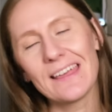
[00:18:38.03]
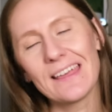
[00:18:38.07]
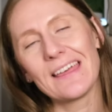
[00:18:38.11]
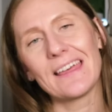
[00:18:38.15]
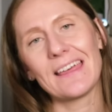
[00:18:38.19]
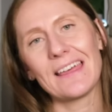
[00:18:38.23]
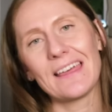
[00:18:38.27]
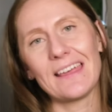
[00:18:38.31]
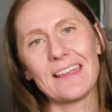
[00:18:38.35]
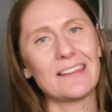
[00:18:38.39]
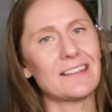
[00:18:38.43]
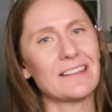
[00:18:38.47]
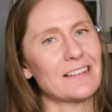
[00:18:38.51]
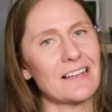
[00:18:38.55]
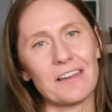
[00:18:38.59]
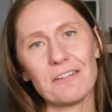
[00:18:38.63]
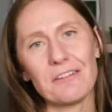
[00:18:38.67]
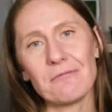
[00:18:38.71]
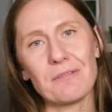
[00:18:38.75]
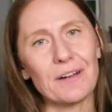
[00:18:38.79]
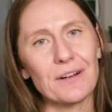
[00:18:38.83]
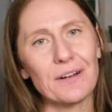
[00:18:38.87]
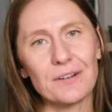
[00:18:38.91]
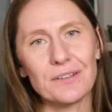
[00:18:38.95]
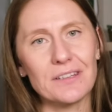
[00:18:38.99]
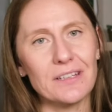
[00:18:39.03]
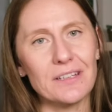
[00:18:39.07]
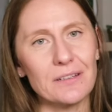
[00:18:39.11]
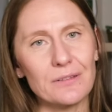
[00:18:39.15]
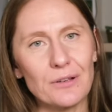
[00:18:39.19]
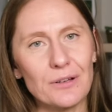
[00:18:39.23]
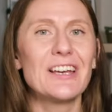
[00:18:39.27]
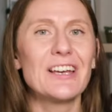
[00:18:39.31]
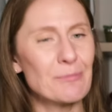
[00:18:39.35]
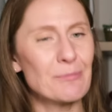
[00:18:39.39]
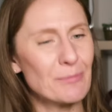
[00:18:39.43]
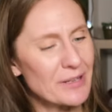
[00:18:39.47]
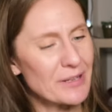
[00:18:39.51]
and I wear it a
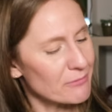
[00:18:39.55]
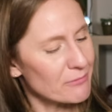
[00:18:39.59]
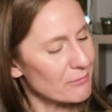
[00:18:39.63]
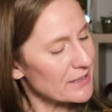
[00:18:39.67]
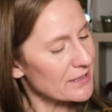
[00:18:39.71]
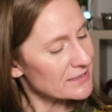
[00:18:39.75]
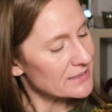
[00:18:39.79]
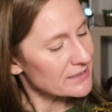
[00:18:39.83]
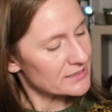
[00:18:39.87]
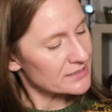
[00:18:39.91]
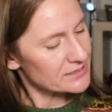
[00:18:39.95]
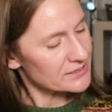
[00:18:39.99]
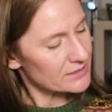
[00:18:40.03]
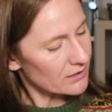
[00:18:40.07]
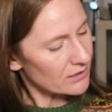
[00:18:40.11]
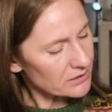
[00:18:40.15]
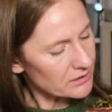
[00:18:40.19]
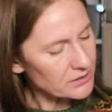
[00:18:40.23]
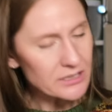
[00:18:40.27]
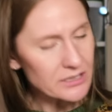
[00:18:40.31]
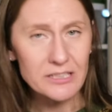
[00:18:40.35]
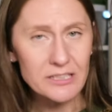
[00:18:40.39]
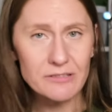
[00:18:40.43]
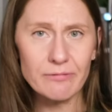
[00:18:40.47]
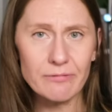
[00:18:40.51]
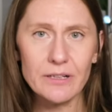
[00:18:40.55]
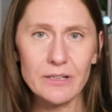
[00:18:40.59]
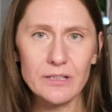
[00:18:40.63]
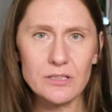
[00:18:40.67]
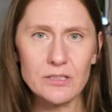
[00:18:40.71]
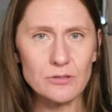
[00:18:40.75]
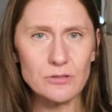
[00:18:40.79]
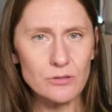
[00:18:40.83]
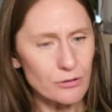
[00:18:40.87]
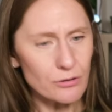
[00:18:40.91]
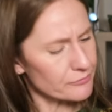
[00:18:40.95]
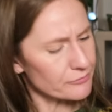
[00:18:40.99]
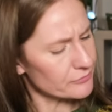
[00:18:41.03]
lot. By the way, this yarn is very
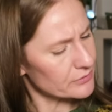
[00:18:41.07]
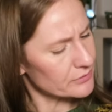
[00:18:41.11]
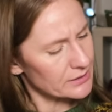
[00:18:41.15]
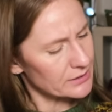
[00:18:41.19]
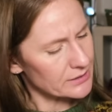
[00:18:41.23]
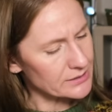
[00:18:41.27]
soft.